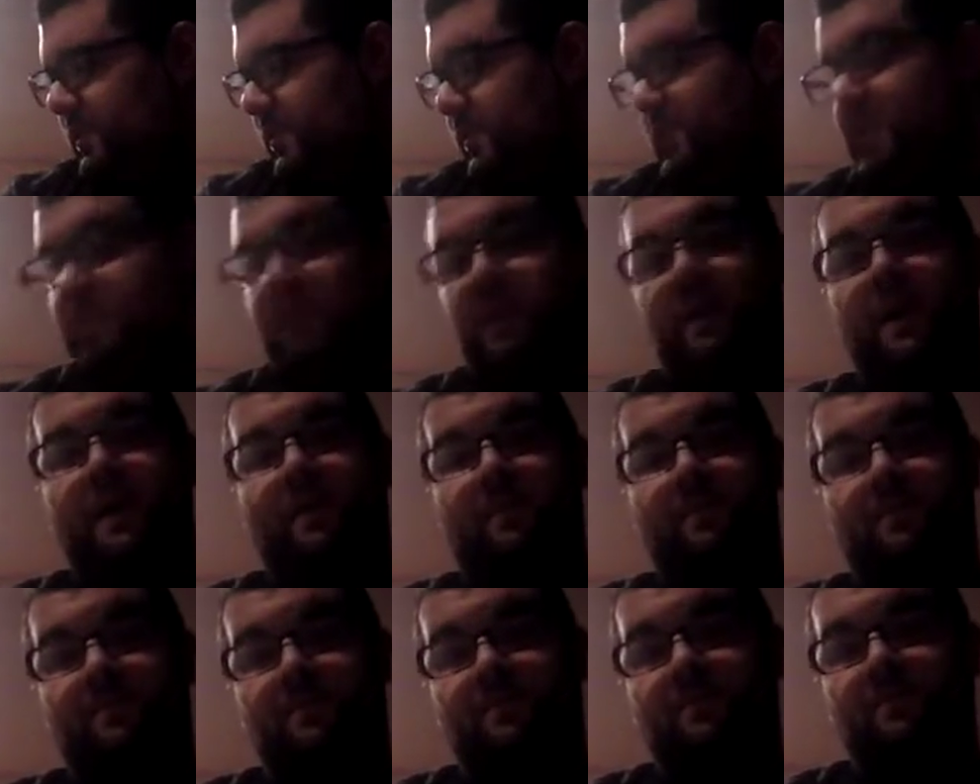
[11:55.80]
Oh yeah,
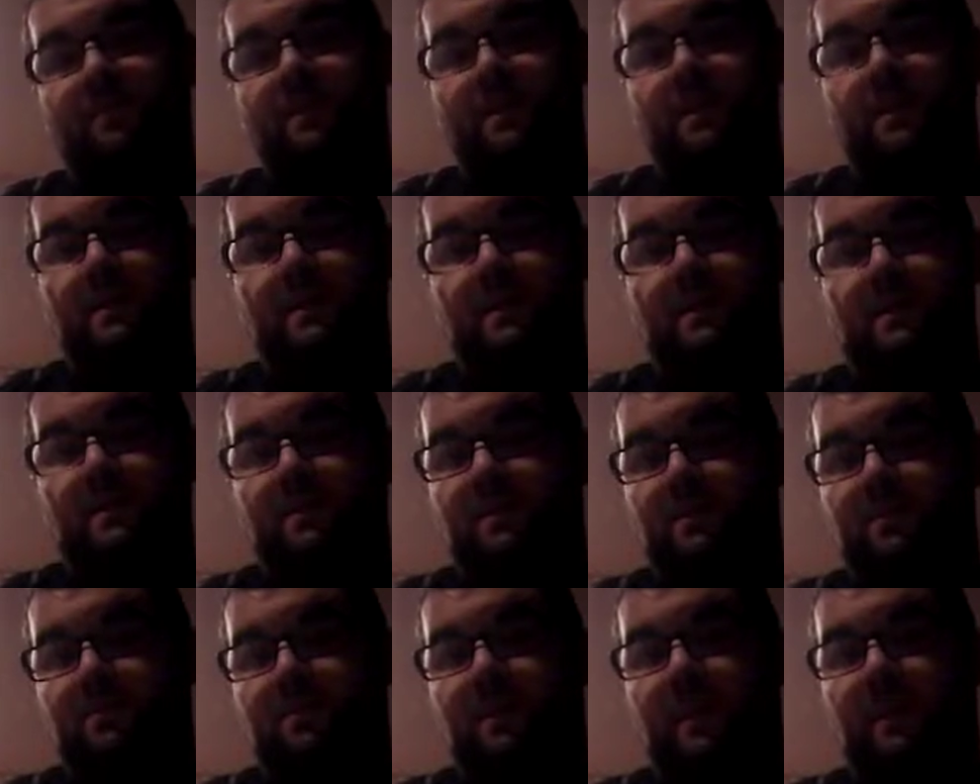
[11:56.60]
and
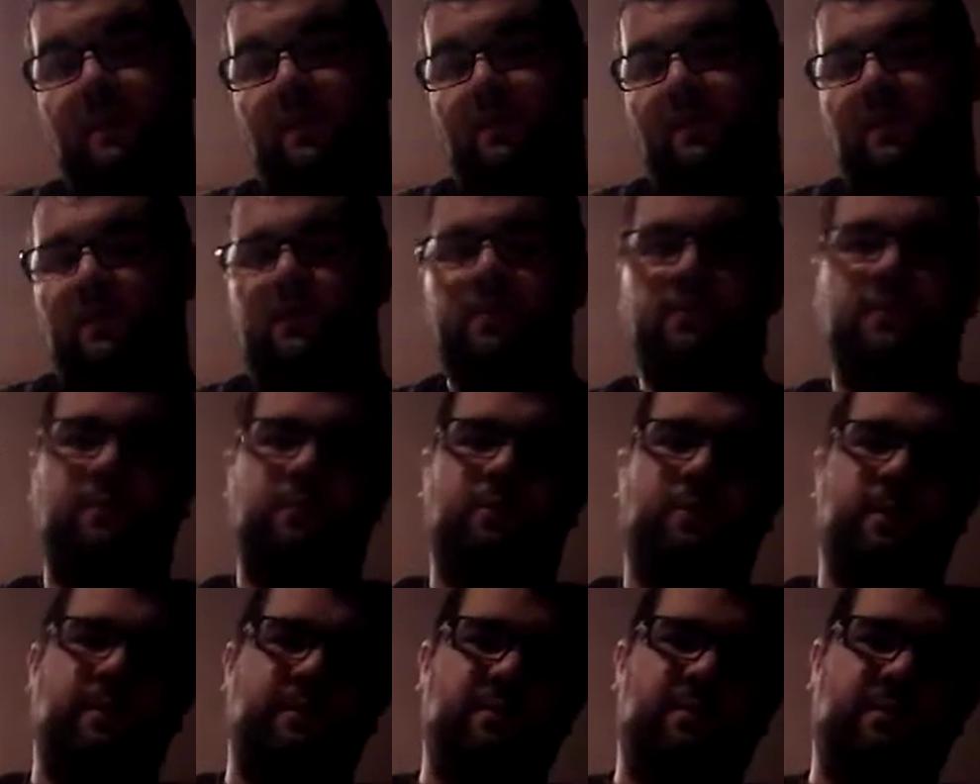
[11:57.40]
speaking of
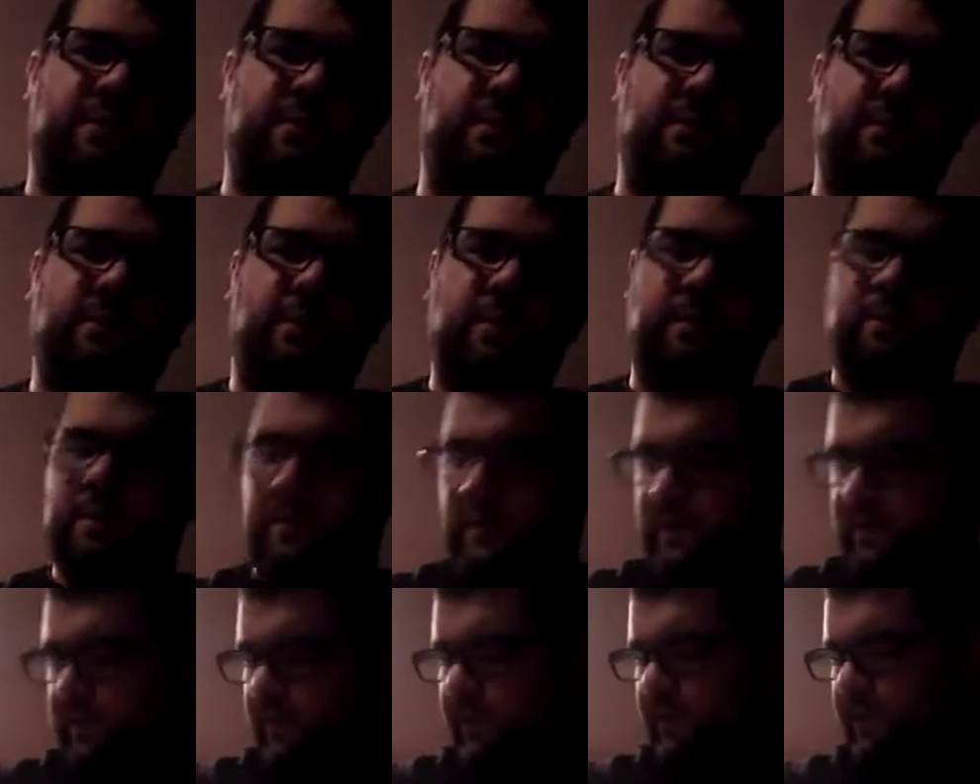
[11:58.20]
one of the
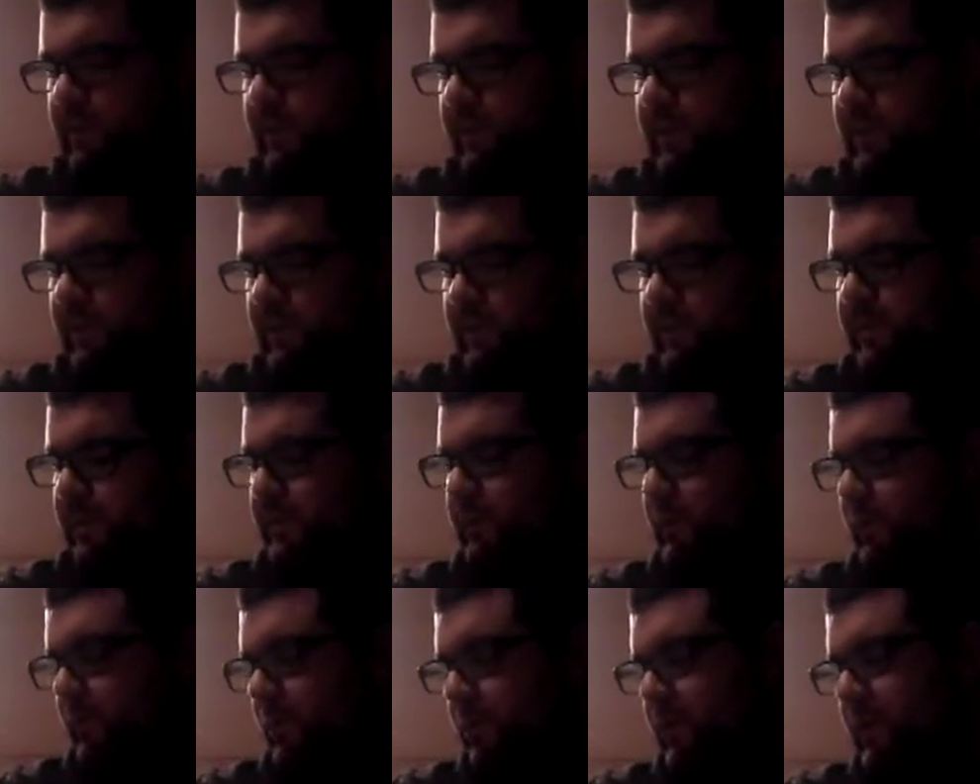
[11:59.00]
only 3 that
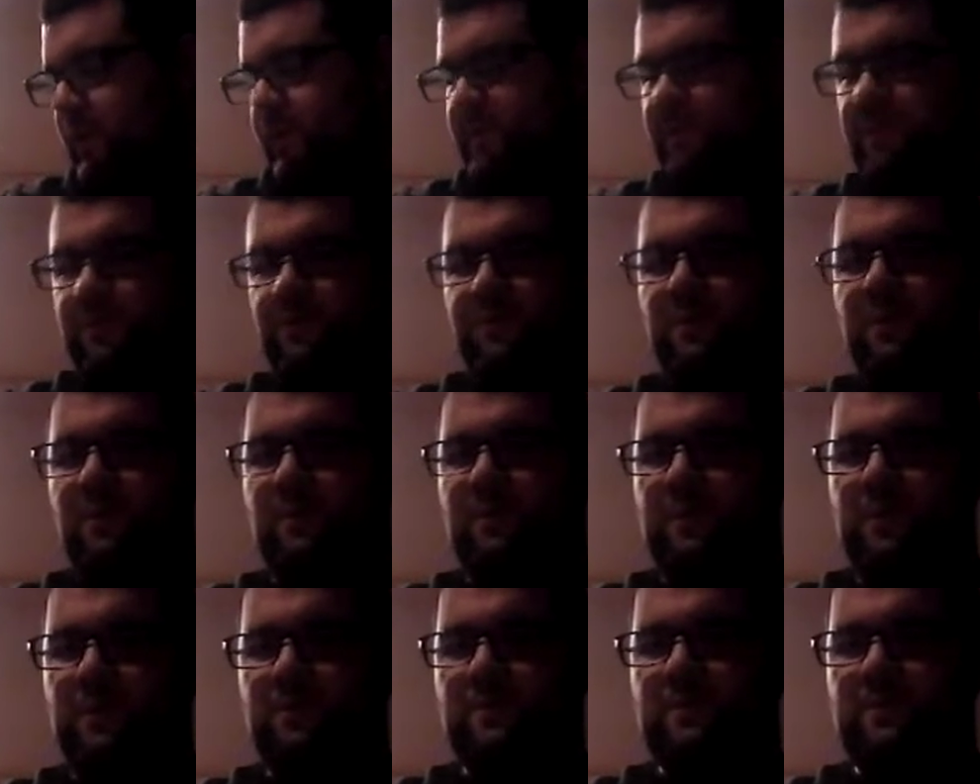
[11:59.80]
require the full
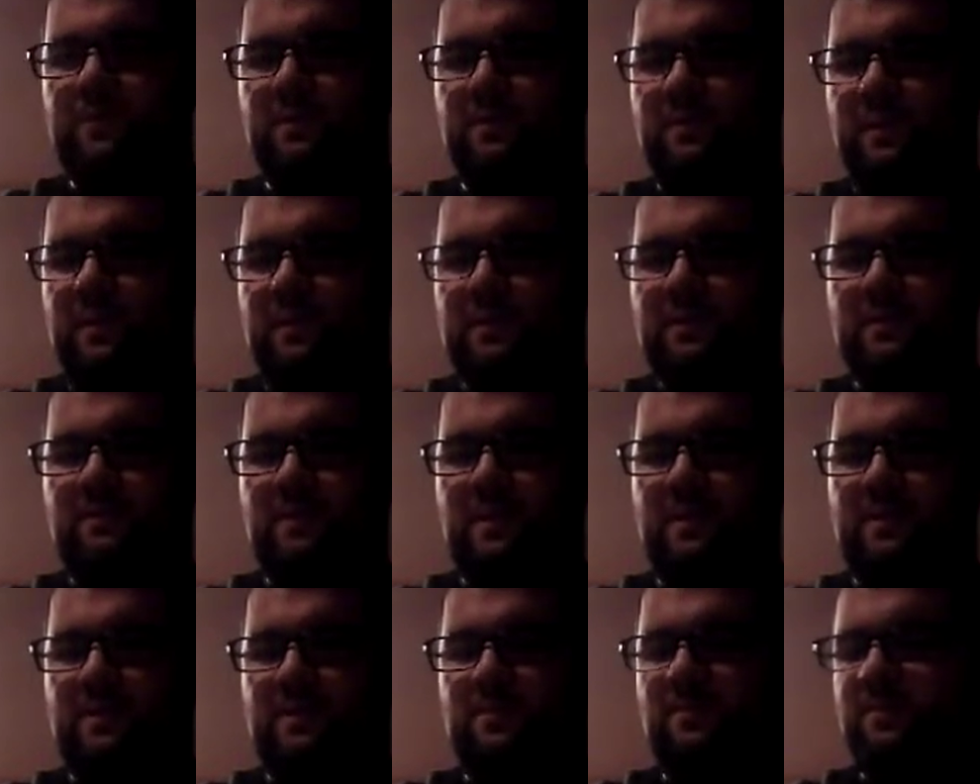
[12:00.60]
use of the
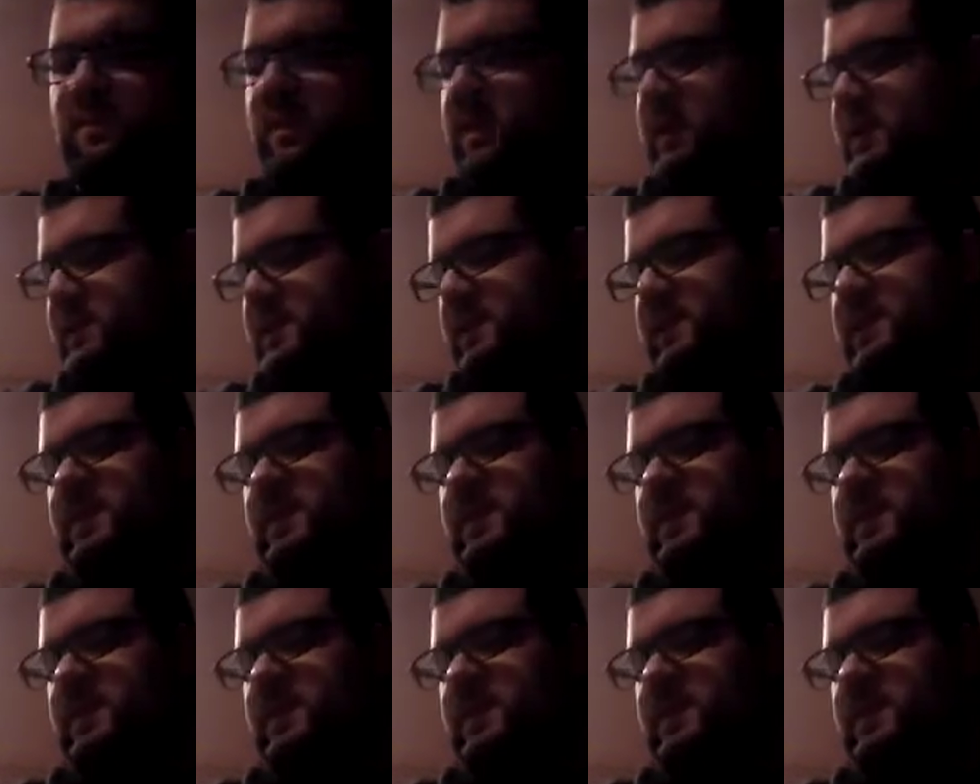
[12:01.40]
expansion pack,